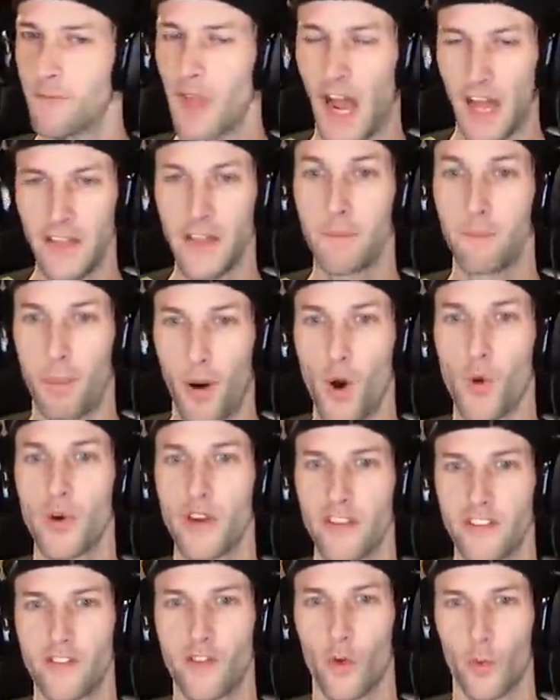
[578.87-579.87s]
I think
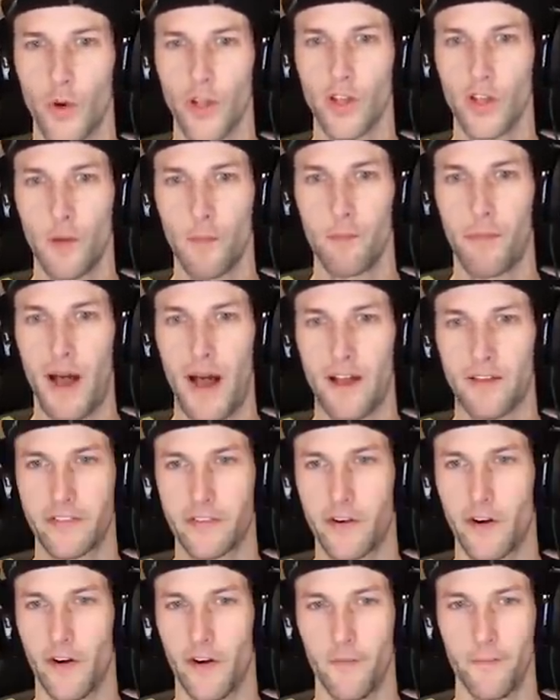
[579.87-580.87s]
Pony's the real
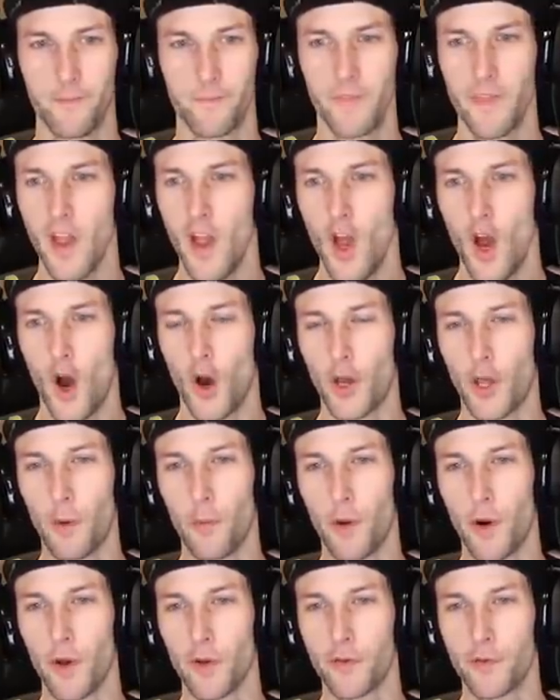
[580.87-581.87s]
imposter. Okay,
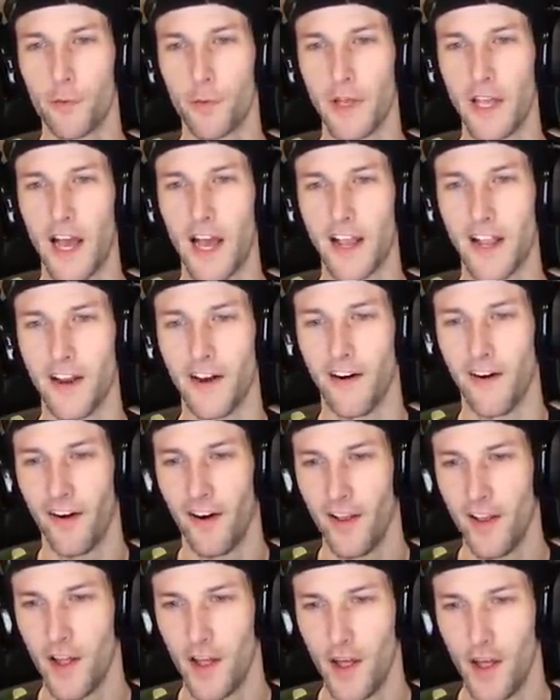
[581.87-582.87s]
what else we got here?
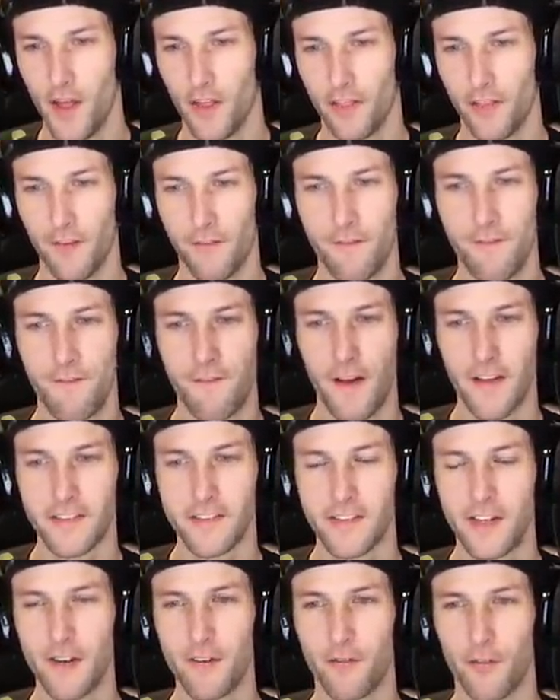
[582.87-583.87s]
The
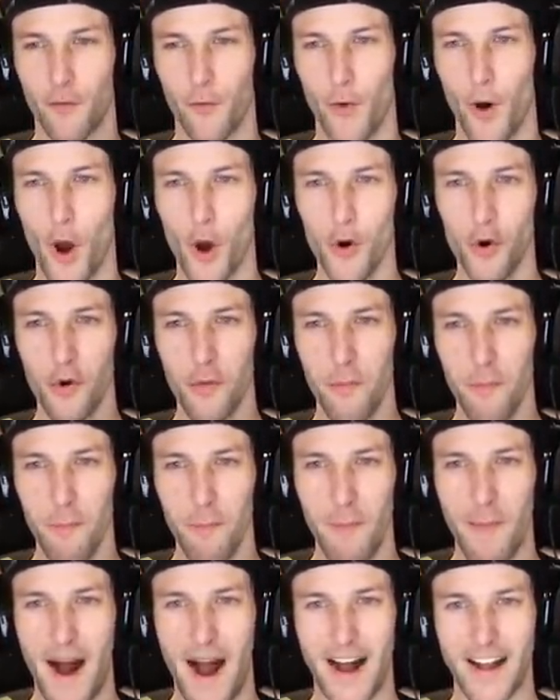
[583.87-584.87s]
Festive Road
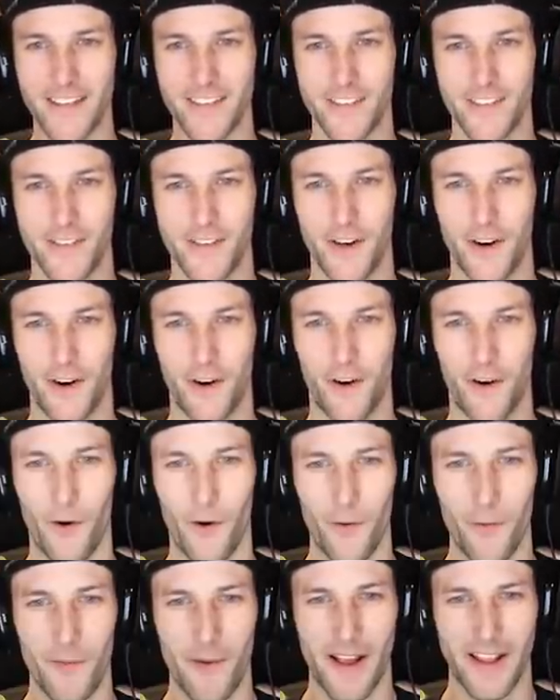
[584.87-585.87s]
Monster.
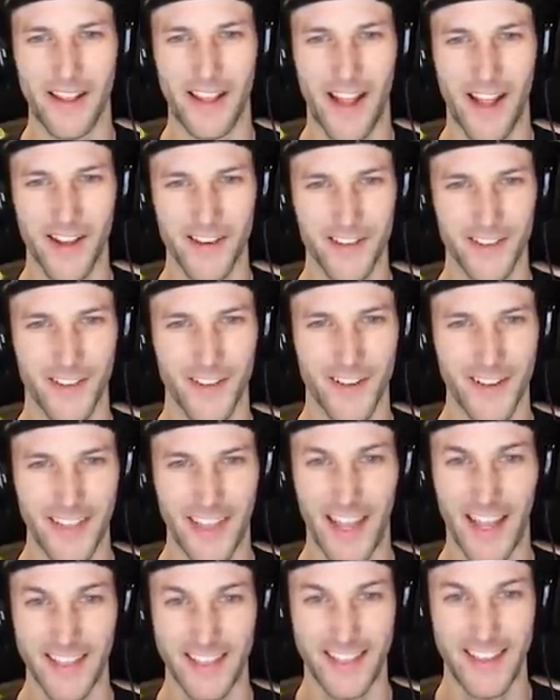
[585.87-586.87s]
Oh my gosh, look at
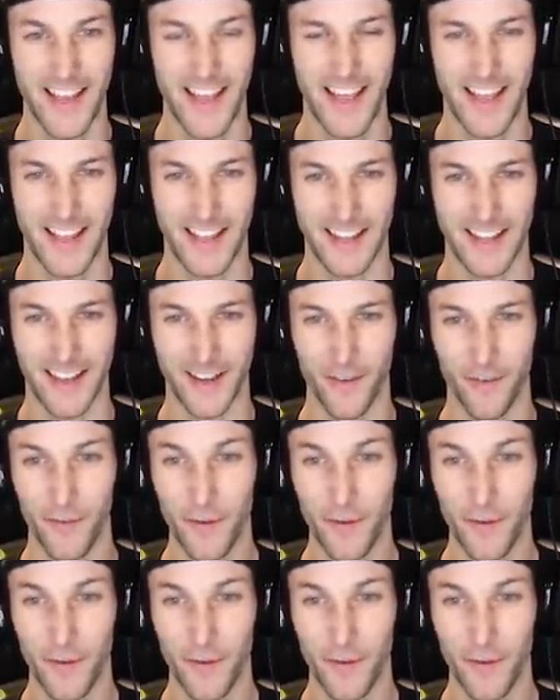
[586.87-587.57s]
that thing.